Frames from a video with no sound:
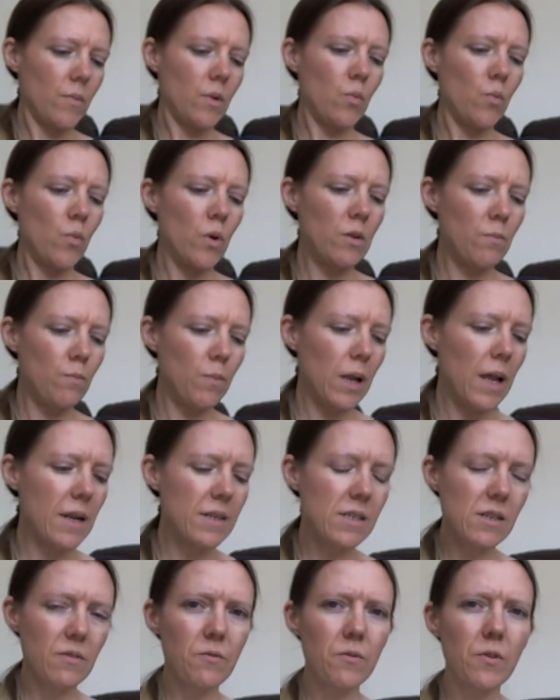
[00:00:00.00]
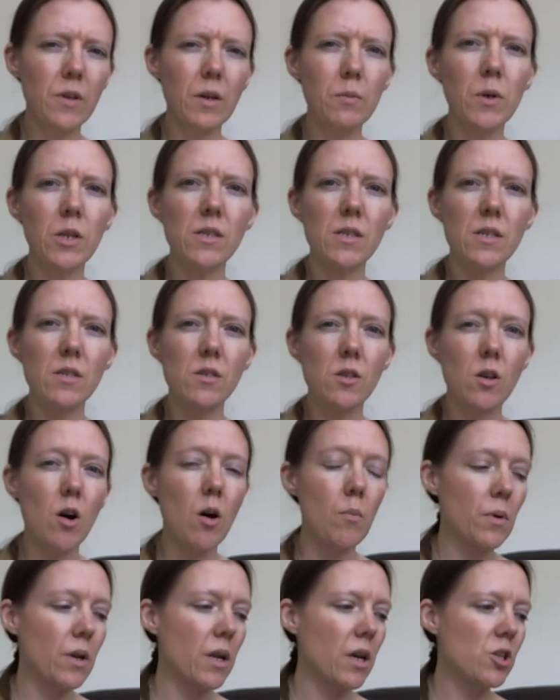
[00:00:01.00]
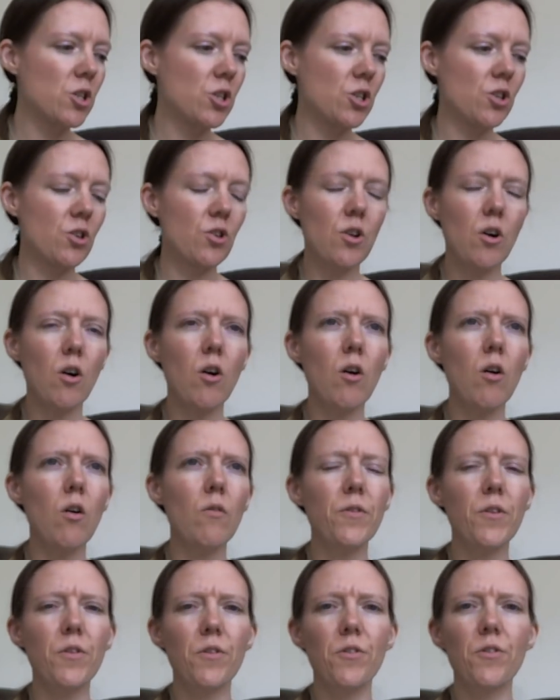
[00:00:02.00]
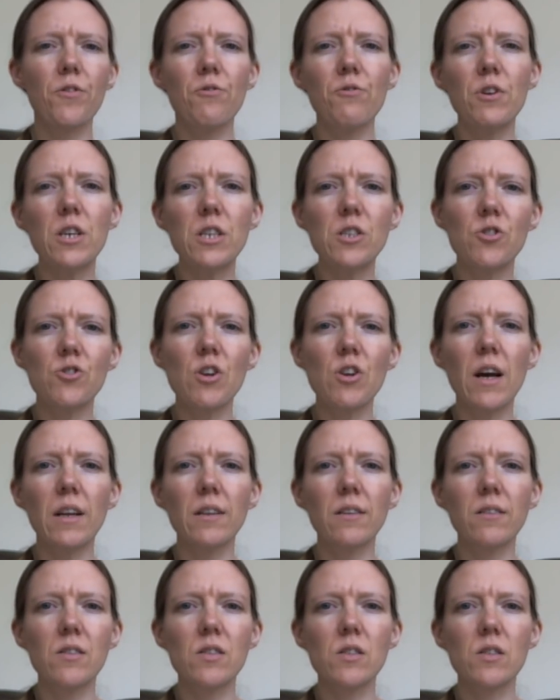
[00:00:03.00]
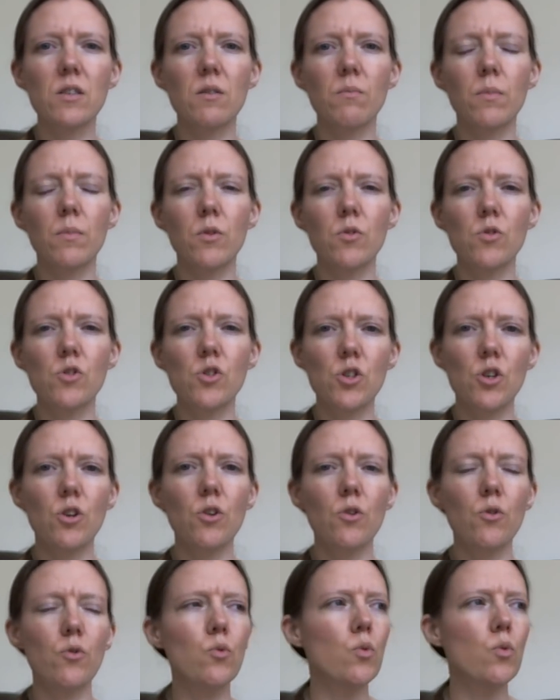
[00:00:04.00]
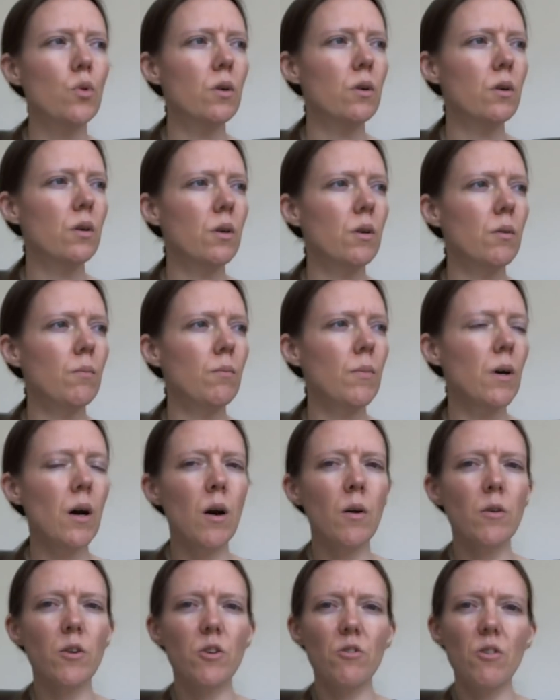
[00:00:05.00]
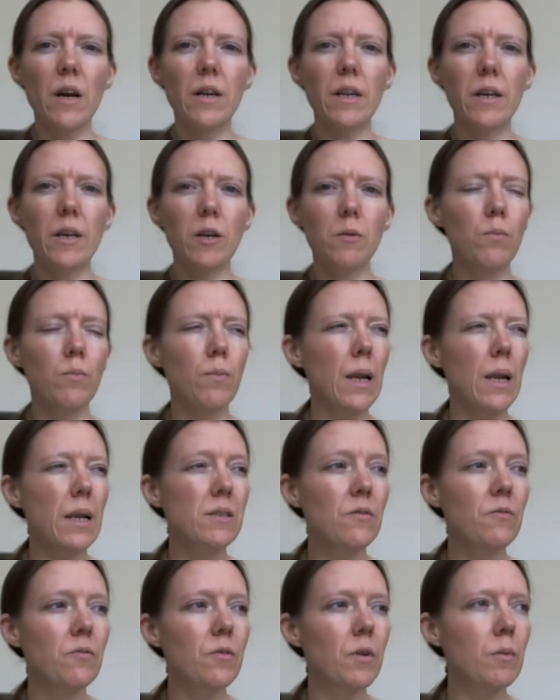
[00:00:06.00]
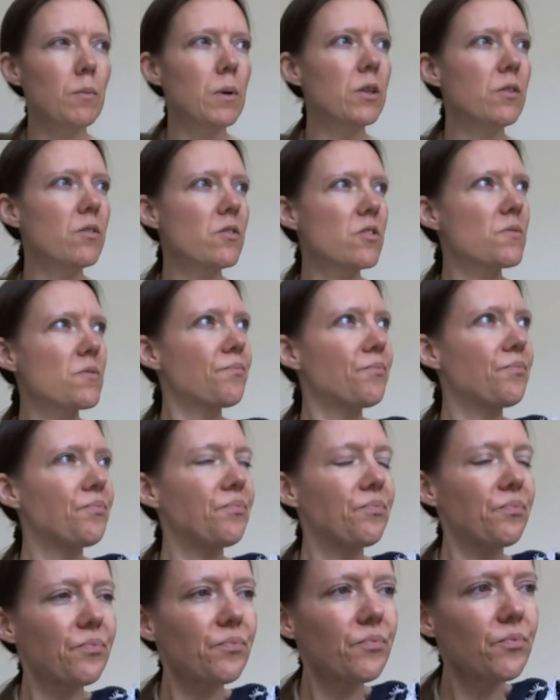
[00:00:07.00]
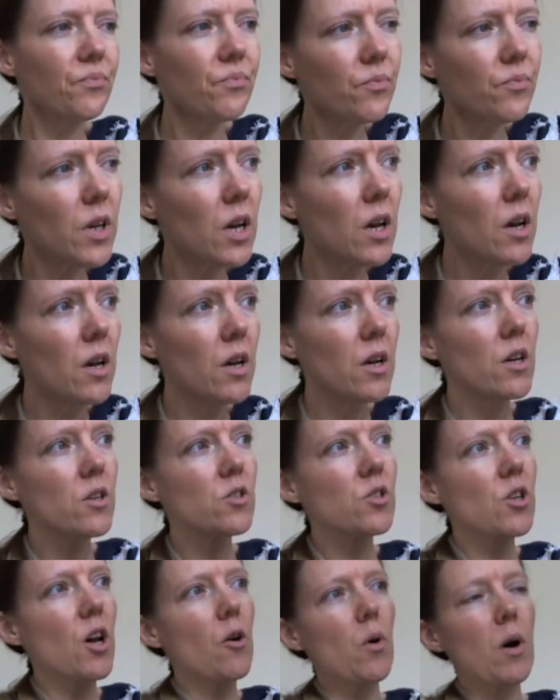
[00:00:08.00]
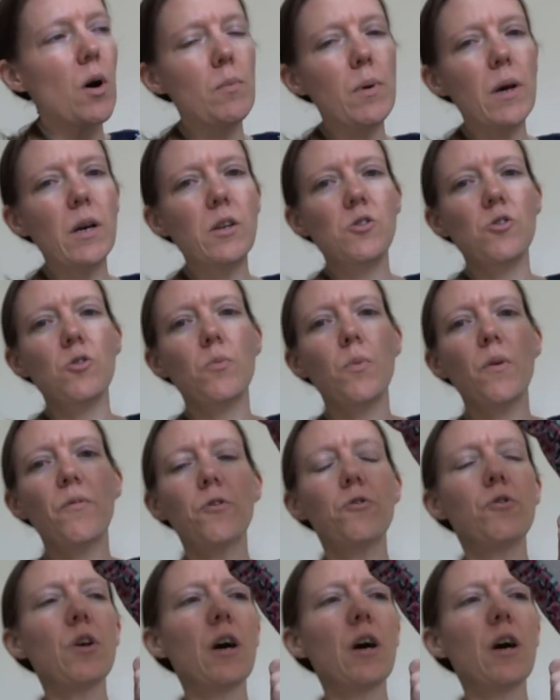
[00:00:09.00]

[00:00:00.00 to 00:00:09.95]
with blending filaments. It's a combination of 3 strands but 2 Krynic blending filaments. So I picked her up a few